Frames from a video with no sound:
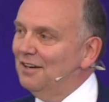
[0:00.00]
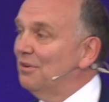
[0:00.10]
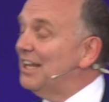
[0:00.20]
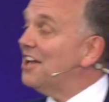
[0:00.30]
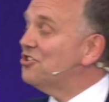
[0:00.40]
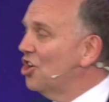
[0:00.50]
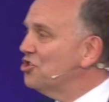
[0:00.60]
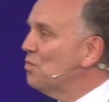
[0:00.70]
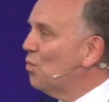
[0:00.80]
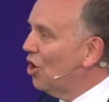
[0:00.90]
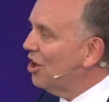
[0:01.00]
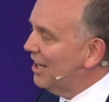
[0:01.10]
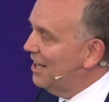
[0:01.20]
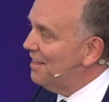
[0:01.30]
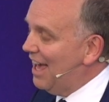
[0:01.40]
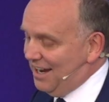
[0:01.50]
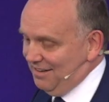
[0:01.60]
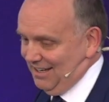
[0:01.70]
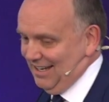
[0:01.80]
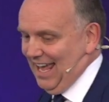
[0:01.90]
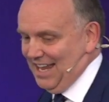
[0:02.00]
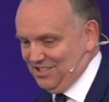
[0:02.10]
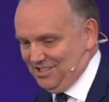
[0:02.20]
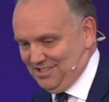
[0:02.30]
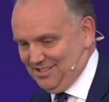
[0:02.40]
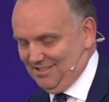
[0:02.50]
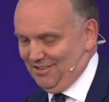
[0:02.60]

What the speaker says: When that doesn't work, he then gets